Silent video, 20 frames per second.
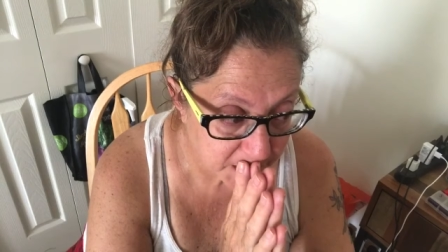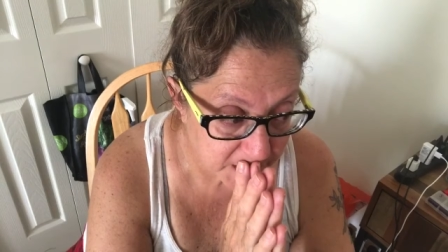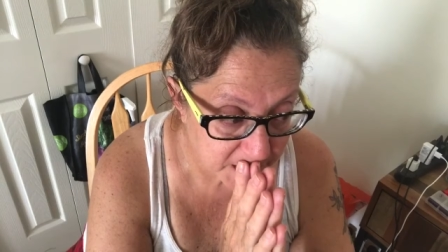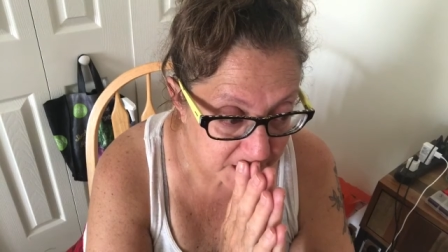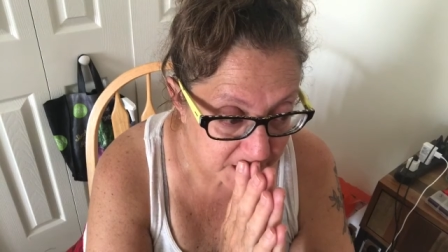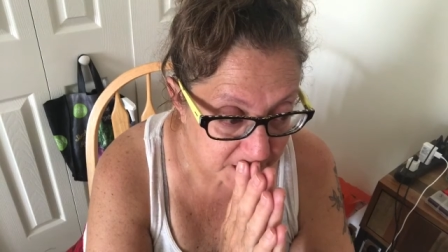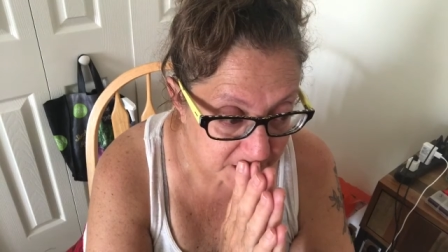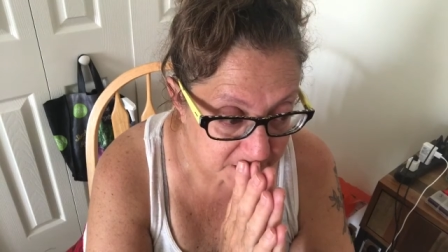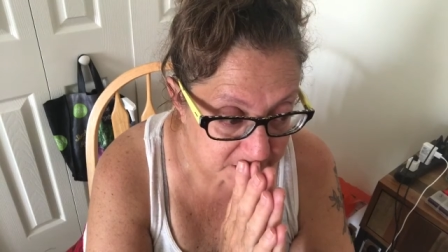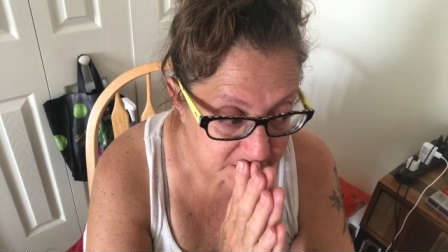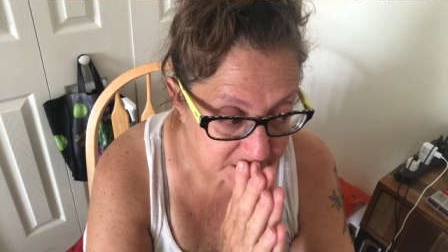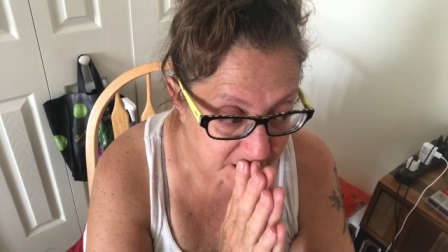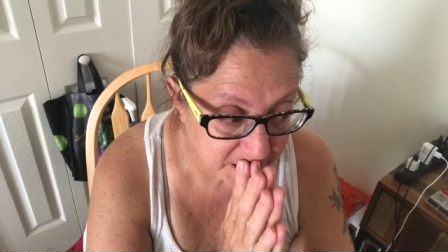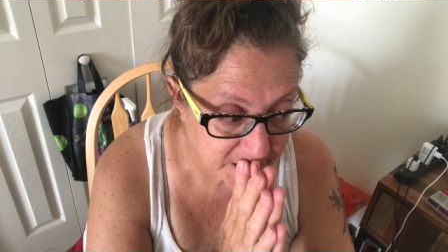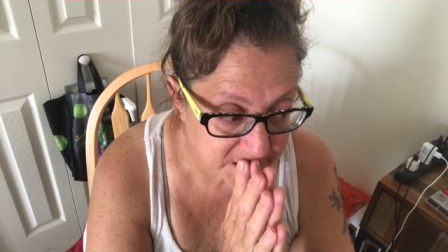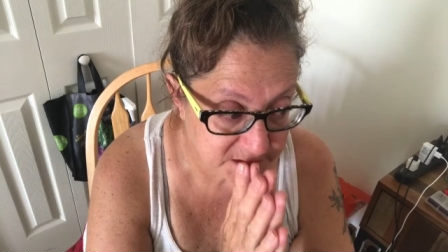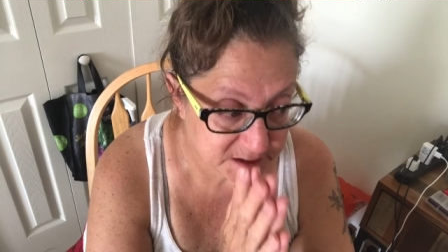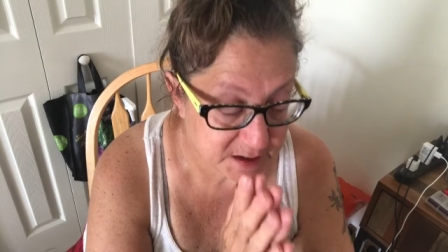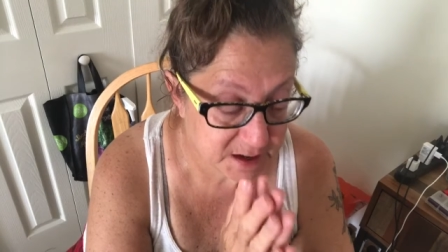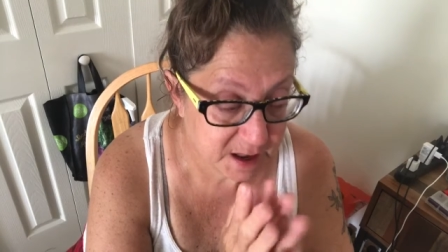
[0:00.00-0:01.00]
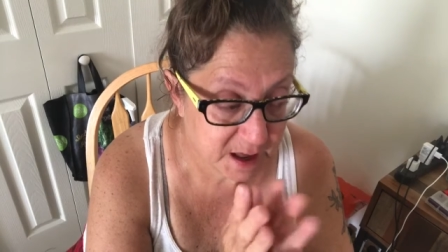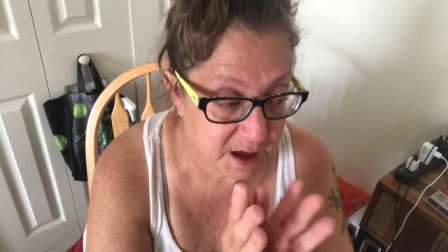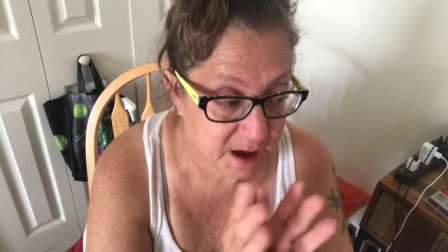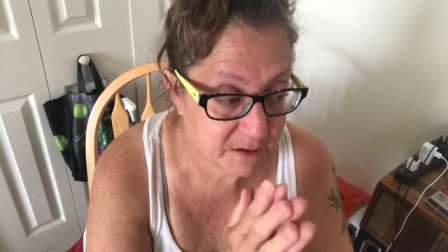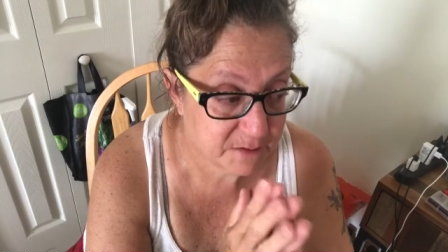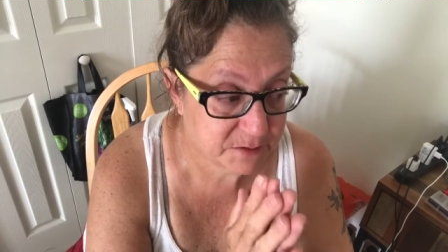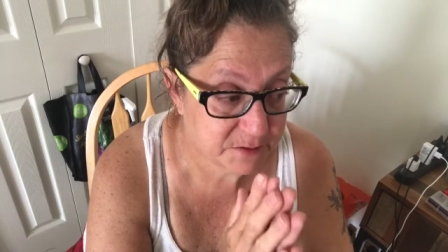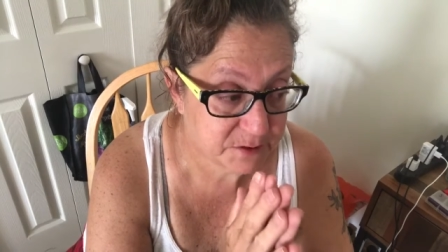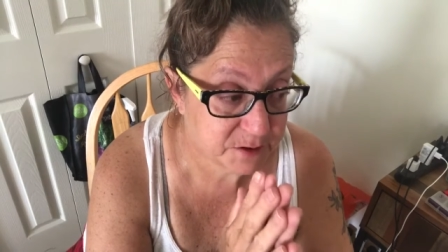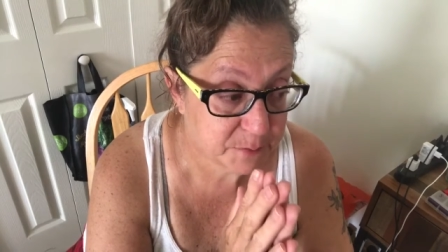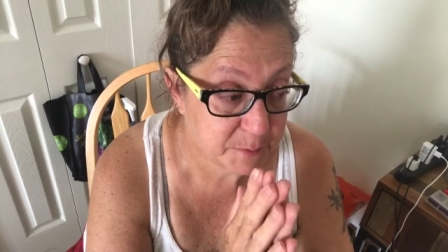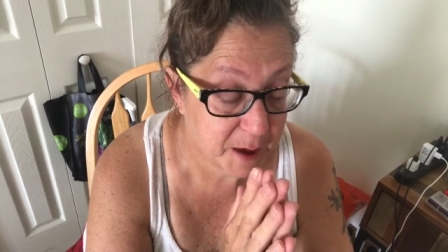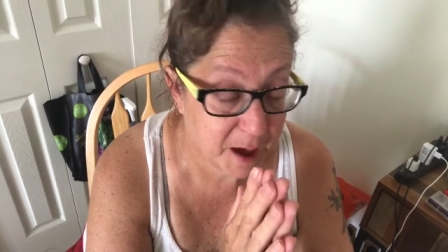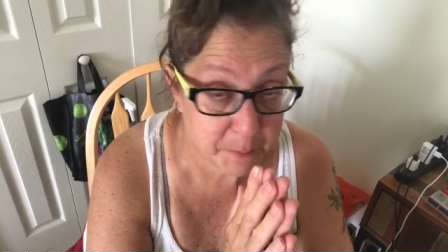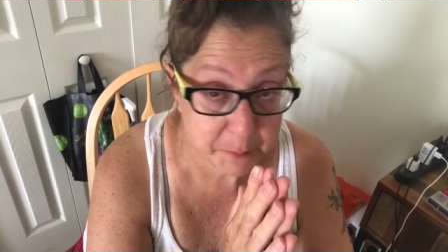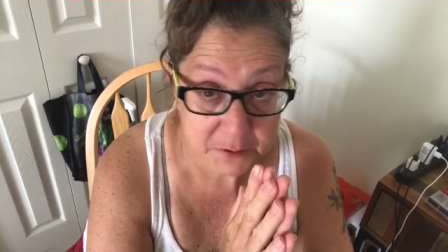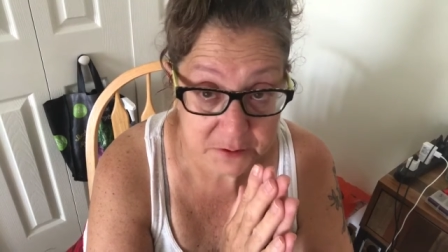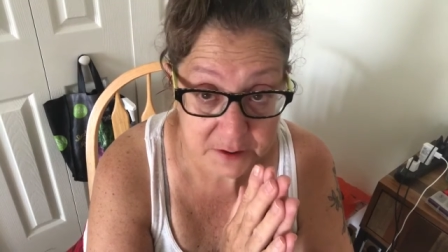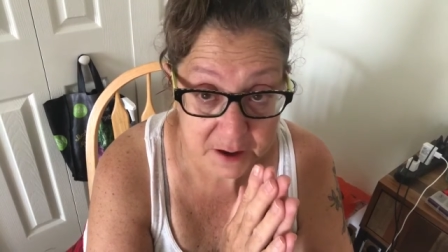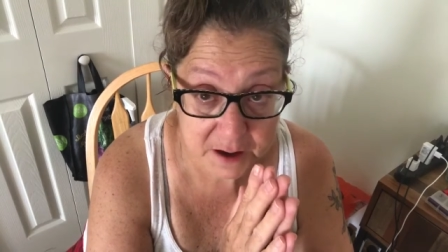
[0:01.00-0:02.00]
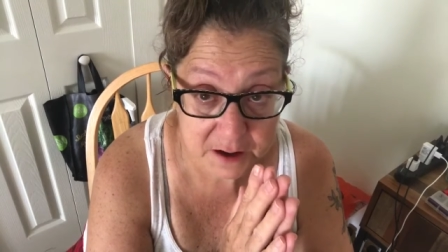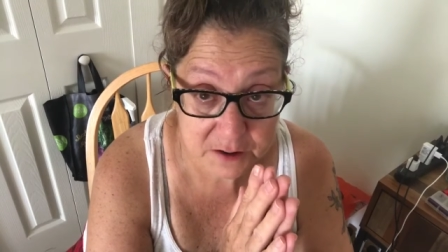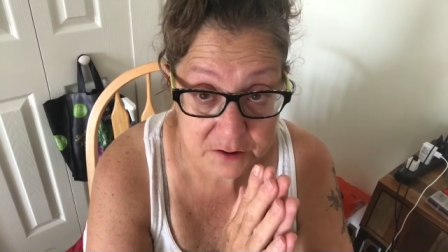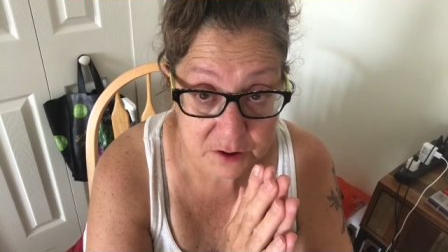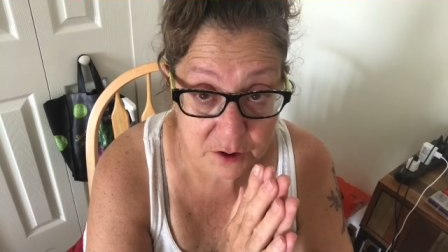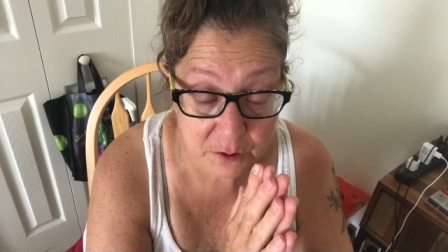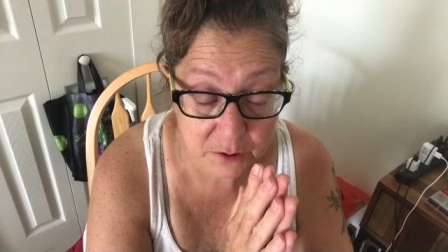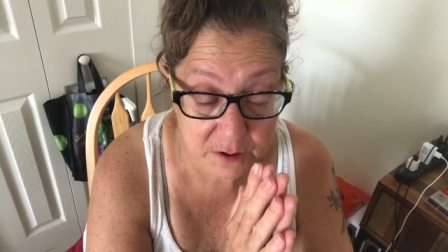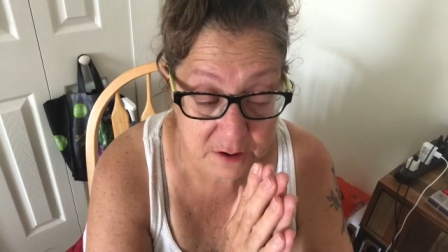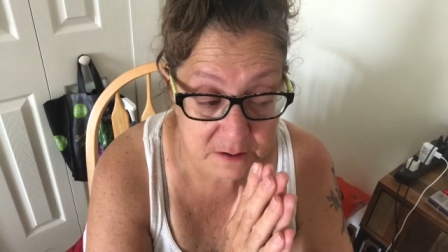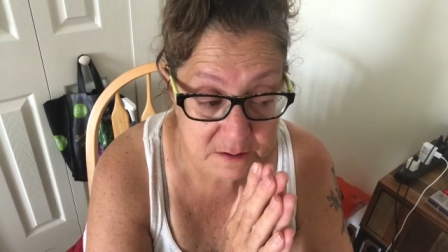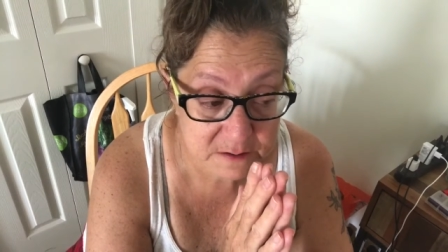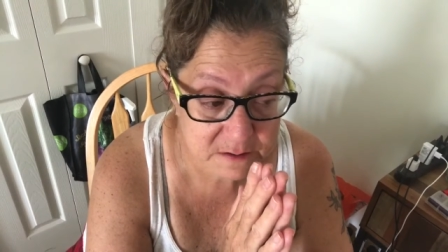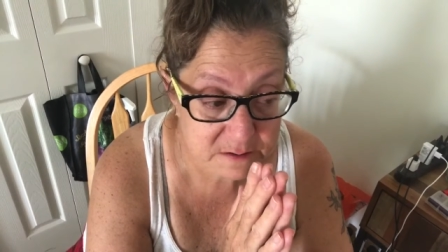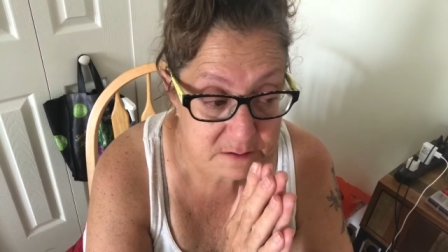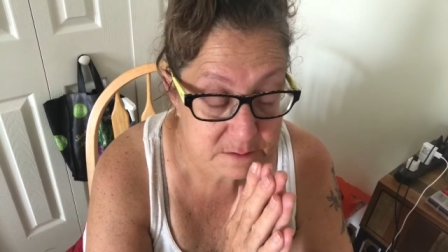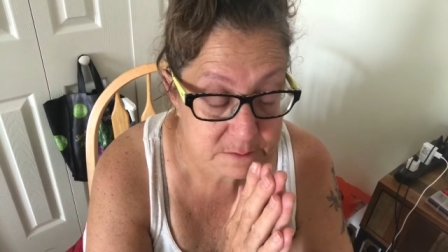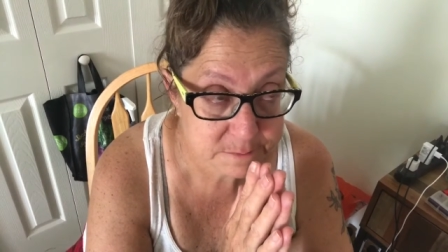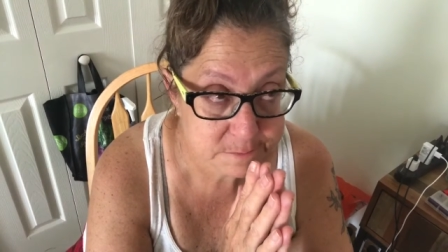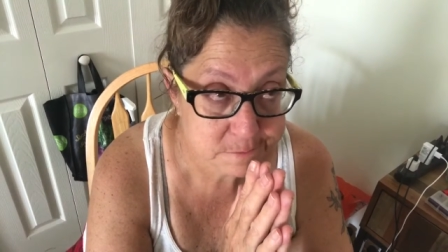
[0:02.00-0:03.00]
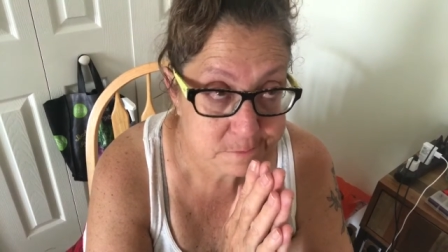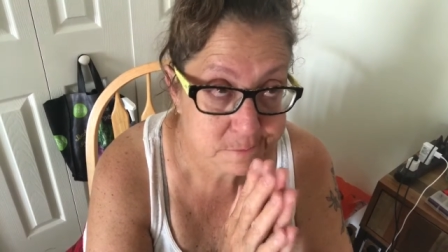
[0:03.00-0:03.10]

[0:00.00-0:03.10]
And I did have some apple cider donuts.